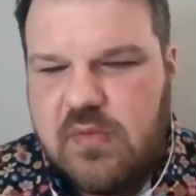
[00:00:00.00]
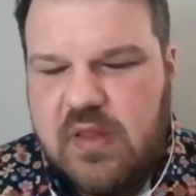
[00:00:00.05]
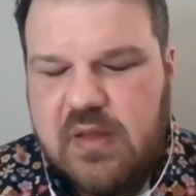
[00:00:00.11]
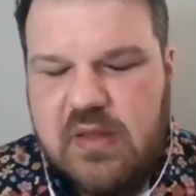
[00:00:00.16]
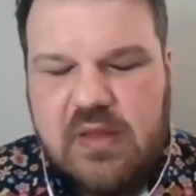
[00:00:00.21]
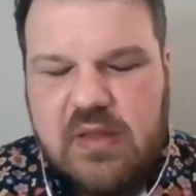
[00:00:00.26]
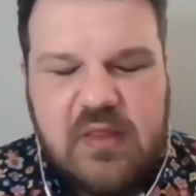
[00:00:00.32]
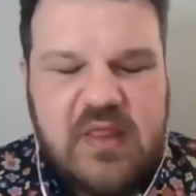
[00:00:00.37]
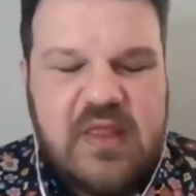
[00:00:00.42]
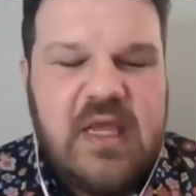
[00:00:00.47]

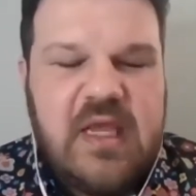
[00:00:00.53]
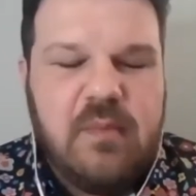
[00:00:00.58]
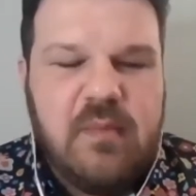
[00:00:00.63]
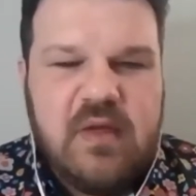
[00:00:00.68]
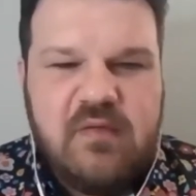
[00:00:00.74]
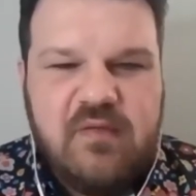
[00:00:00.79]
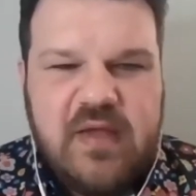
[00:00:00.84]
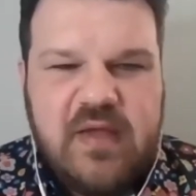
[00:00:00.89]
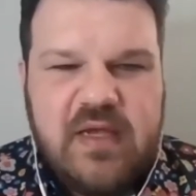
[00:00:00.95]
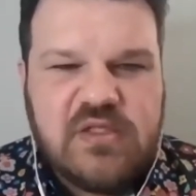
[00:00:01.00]
theme in
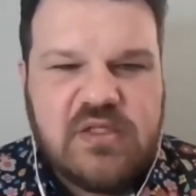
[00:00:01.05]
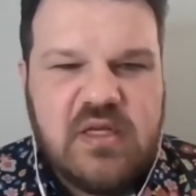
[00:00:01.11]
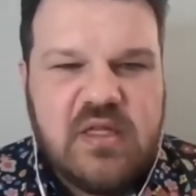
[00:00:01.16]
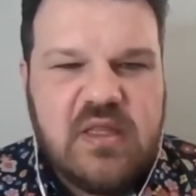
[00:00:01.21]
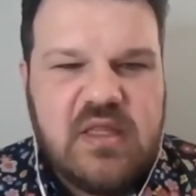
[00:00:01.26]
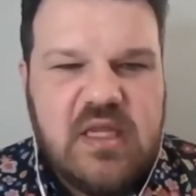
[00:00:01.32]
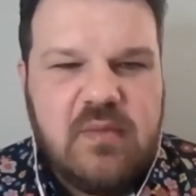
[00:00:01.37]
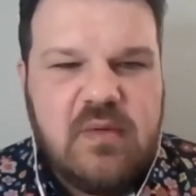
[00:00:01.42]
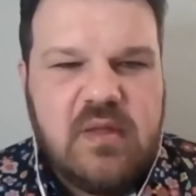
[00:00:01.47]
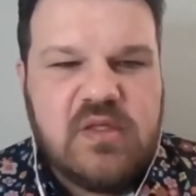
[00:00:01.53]
fiction
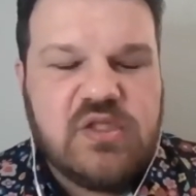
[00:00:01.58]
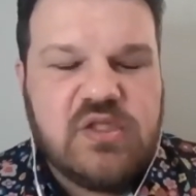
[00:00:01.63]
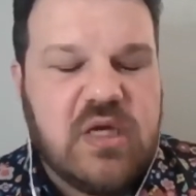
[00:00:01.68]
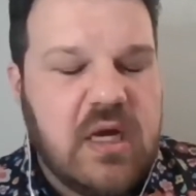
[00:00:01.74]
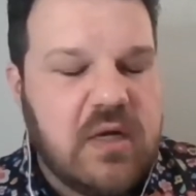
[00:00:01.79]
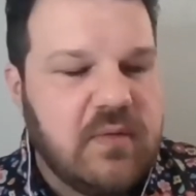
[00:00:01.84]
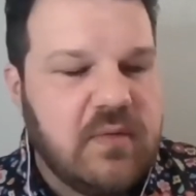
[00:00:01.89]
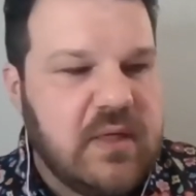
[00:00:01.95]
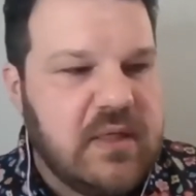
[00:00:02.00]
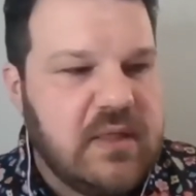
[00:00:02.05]
and
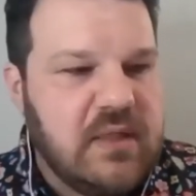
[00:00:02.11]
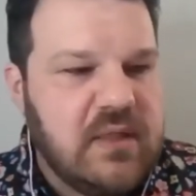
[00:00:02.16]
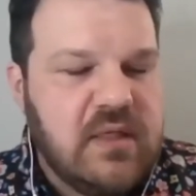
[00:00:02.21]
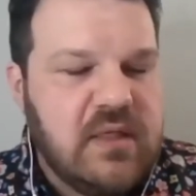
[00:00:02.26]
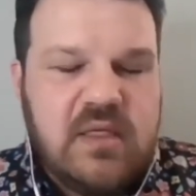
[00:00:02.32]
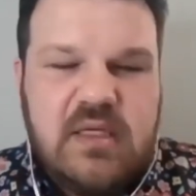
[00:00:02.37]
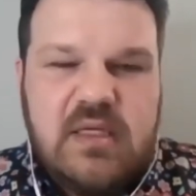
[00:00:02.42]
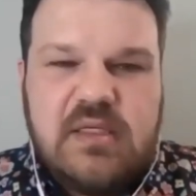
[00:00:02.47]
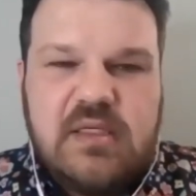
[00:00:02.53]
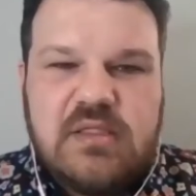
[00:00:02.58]
genre
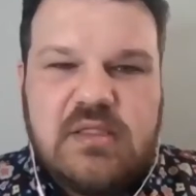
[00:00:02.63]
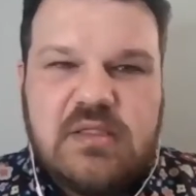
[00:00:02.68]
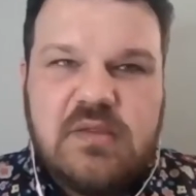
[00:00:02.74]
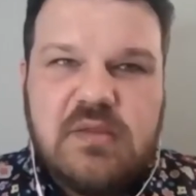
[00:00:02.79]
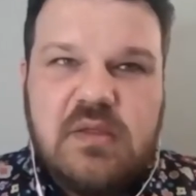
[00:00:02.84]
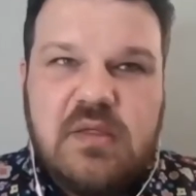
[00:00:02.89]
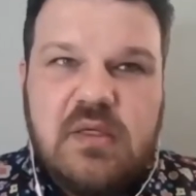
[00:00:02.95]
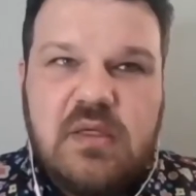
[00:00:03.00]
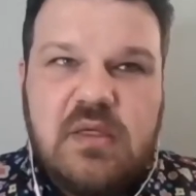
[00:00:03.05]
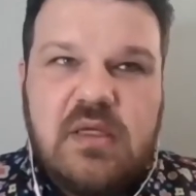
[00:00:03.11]
is
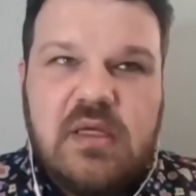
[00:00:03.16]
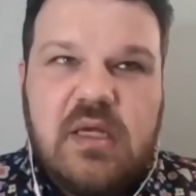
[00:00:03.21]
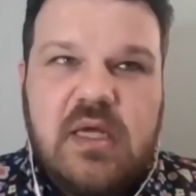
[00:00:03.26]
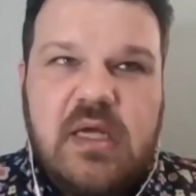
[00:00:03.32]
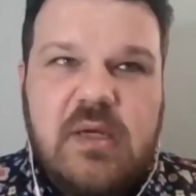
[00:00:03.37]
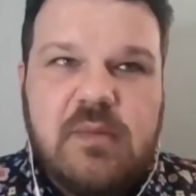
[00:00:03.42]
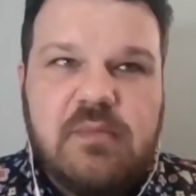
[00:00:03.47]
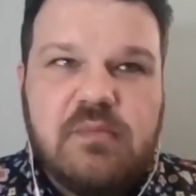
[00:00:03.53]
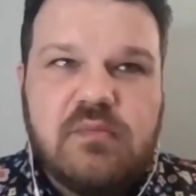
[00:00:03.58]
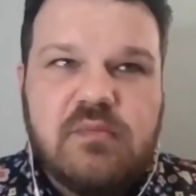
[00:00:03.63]

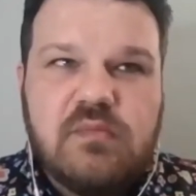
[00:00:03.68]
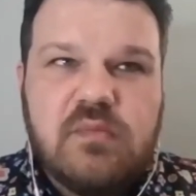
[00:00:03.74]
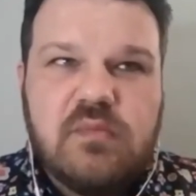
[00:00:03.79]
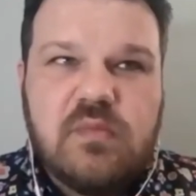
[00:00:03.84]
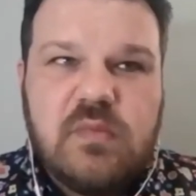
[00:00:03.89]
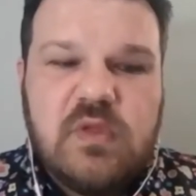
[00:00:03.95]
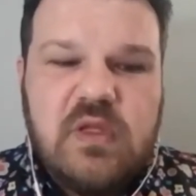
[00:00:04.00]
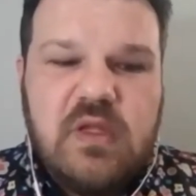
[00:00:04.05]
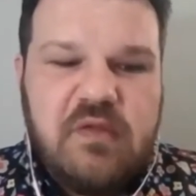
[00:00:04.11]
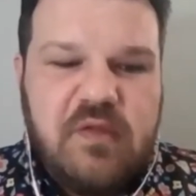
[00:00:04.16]

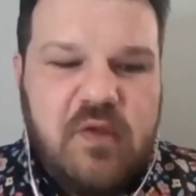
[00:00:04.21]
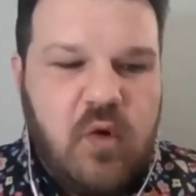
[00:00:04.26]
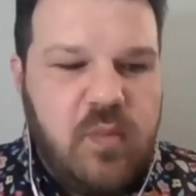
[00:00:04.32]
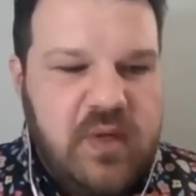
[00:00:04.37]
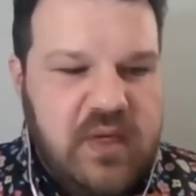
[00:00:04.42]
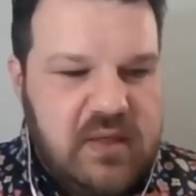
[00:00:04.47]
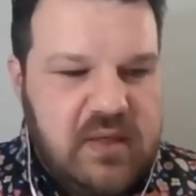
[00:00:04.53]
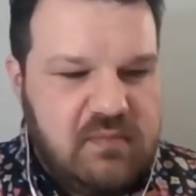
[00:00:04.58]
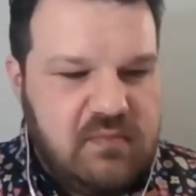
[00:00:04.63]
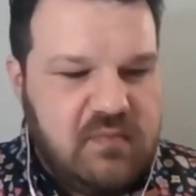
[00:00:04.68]

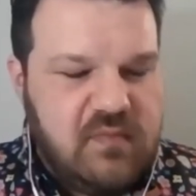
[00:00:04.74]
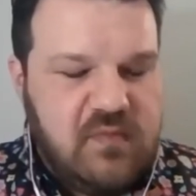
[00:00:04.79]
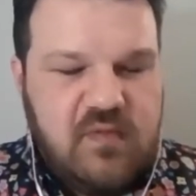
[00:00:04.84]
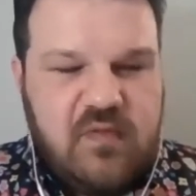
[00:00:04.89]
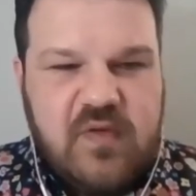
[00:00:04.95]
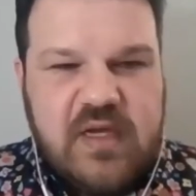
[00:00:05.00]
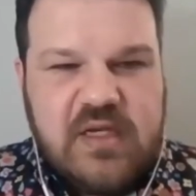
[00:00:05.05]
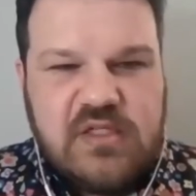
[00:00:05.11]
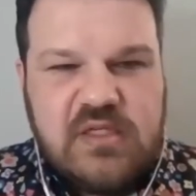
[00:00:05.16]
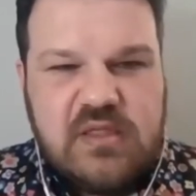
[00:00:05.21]
dystopian
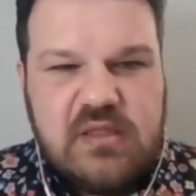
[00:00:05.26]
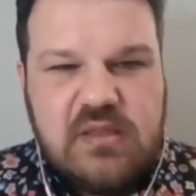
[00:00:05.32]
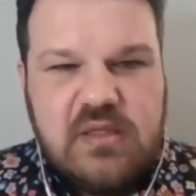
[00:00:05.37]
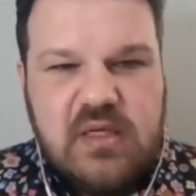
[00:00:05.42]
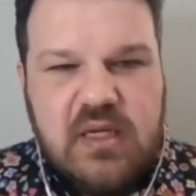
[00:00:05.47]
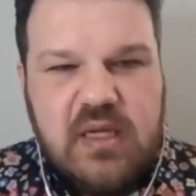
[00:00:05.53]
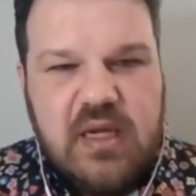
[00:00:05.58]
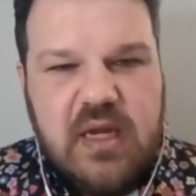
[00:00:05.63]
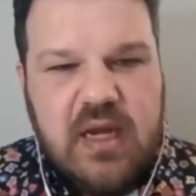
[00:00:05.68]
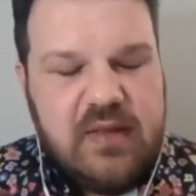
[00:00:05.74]
fiction,
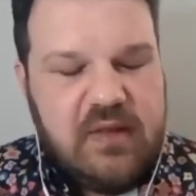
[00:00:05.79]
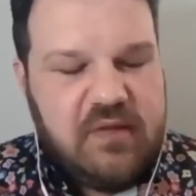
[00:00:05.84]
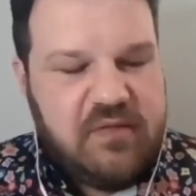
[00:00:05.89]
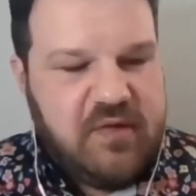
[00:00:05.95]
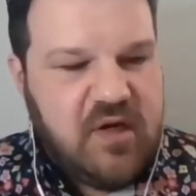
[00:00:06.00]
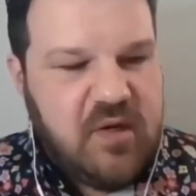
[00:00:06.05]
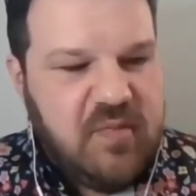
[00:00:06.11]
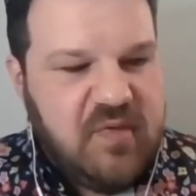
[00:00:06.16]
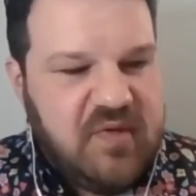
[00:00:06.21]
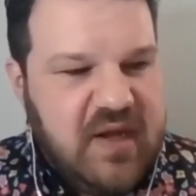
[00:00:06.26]
and the
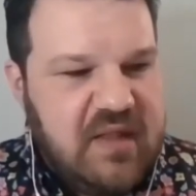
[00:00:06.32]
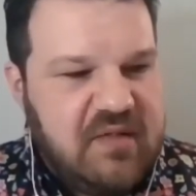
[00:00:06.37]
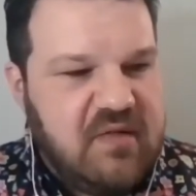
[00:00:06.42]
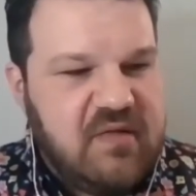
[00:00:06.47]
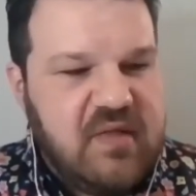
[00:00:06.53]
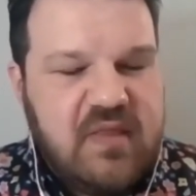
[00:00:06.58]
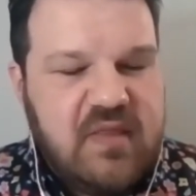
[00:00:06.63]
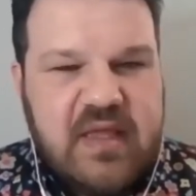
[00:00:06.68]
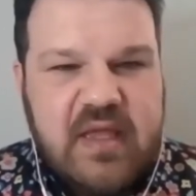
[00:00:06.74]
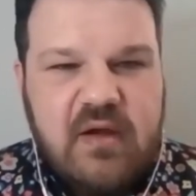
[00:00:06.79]
circumstances
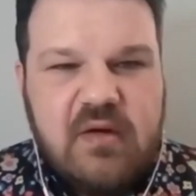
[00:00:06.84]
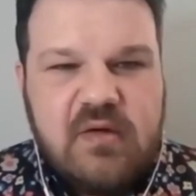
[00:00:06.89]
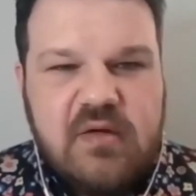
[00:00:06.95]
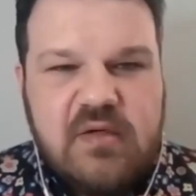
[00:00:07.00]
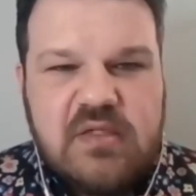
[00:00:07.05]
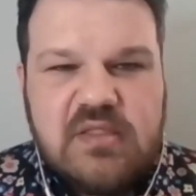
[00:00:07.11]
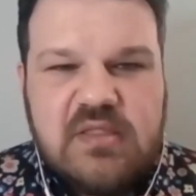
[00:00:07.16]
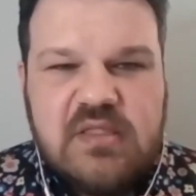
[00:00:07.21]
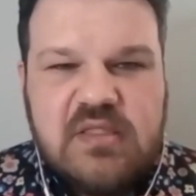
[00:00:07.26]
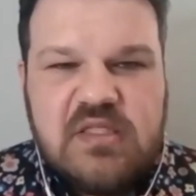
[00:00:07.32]
that the
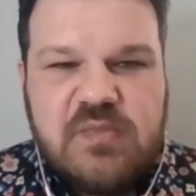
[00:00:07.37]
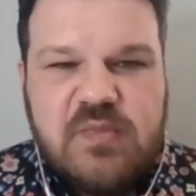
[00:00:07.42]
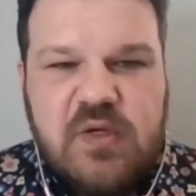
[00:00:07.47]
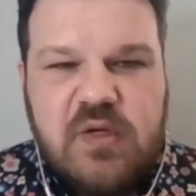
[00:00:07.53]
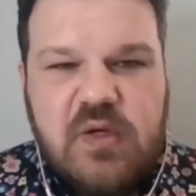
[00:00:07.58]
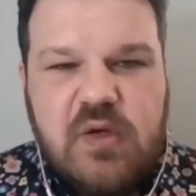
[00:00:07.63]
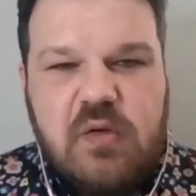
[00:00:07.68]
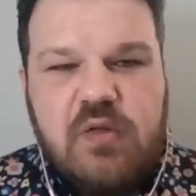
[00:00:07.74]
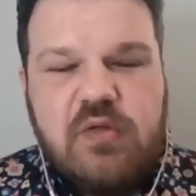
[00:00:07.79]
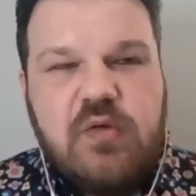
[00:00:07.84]
characters in this book
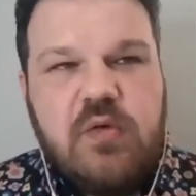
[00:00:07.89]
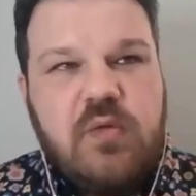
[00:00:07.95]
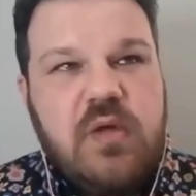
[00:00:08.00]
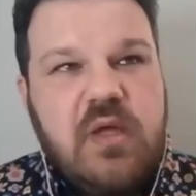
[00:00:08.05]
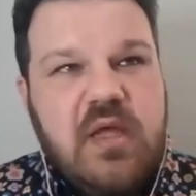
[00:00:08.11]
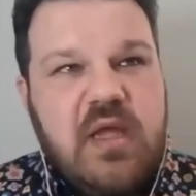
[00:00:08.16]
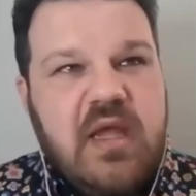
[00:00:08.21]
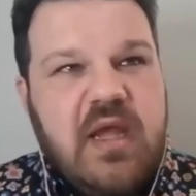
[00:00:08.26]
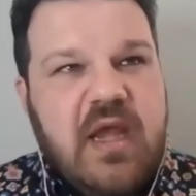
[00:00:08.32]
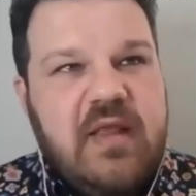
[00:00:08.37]
go through
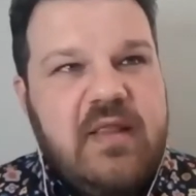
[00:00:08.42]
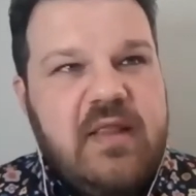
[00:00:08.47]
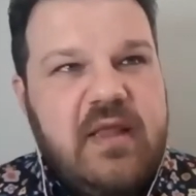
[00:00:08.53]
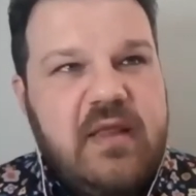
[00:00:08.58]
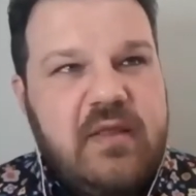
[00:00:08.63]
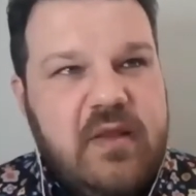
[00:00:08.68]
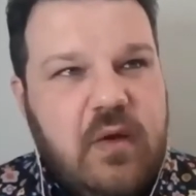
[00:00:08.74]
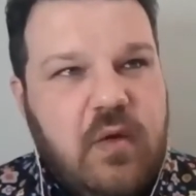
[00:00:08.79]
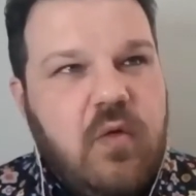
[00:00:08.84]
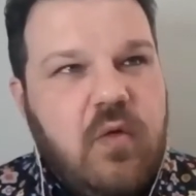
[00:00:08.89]
and
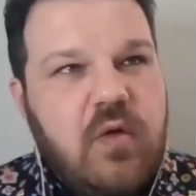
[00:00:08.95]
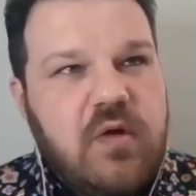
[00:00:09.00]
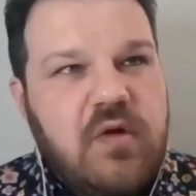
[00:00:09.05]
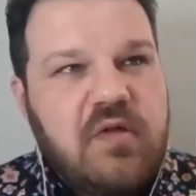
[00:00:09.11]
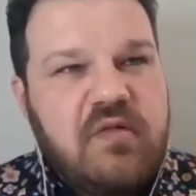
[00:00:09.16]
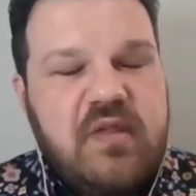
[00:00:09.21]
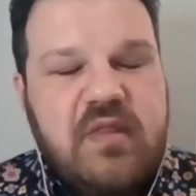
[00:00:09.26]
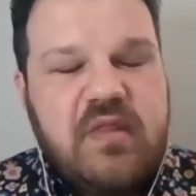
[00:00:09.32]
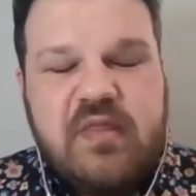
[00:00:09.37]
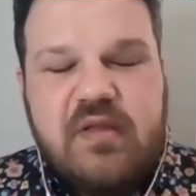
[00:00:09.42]
the horrors
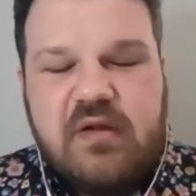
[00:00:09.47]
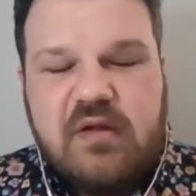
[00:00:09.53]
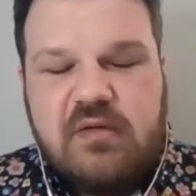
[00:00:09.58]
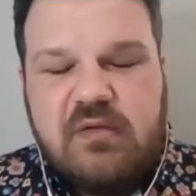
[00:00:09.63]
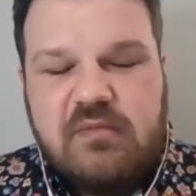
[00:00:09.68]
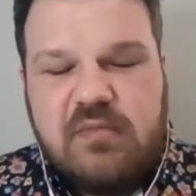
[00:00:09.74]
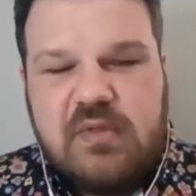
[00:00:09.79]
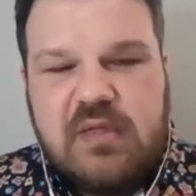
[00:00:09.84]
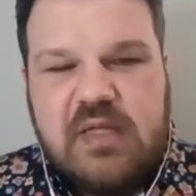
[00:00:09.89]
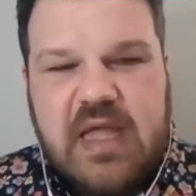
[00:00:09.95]
that their
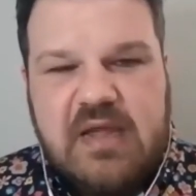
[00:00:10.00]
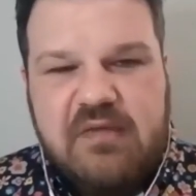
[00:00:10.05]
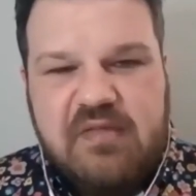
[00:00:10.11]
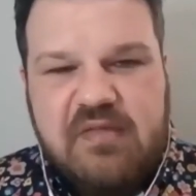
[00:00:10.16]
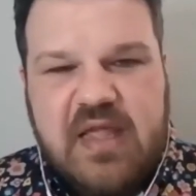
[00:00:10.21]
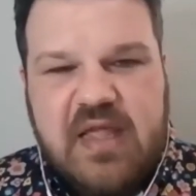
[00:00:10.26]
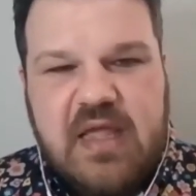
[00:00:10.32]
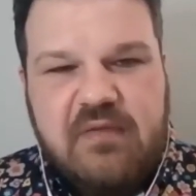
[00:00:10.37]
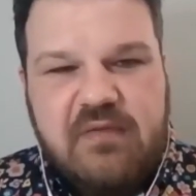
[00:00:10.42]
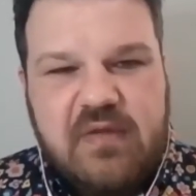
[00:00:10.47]
lives
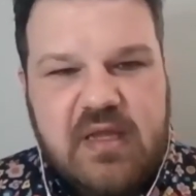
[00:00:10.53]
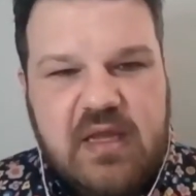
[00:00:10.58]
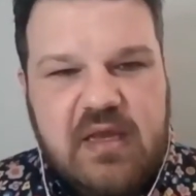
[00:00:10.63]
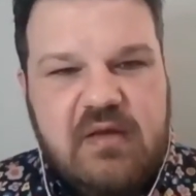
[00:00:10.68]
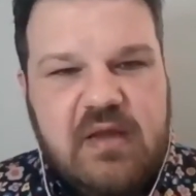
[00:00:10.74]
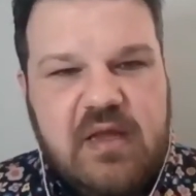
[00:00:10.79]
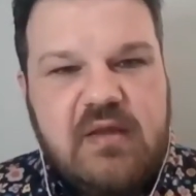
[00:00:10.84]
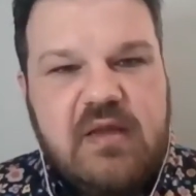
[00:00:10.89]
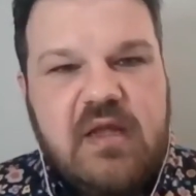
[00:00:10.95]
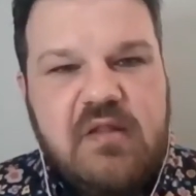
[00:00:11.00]
have.
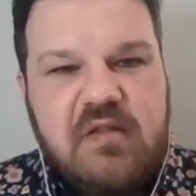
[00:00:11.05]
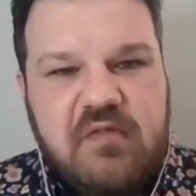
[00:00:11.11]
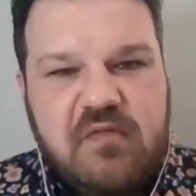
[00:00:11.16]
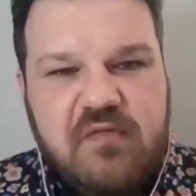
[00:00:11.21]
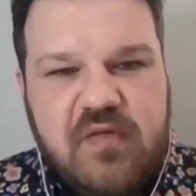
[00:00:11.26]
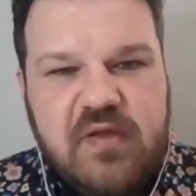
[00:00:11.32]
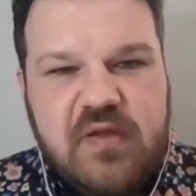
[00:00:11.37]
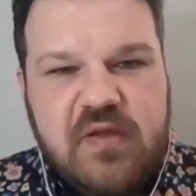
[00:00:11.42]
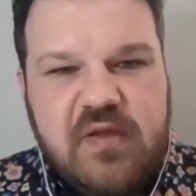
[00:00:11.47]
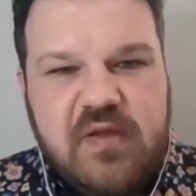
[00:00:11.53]
It does
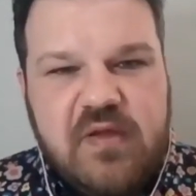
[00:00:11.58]
feel